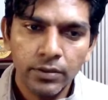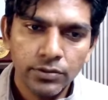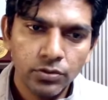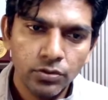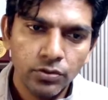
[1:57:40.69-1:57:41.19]

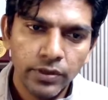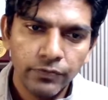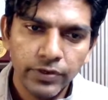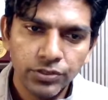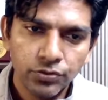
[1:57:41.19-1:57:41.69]
So
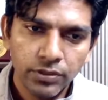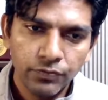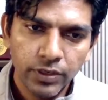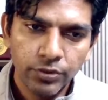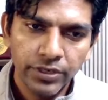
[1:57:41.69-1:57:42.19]
if I show the
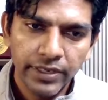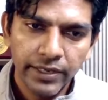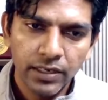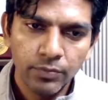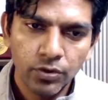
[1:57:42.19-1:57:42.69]
free body
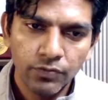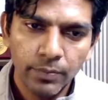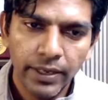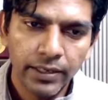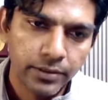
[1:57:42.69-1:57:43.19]
diagram of the
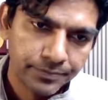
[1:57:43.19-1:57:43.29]
bag,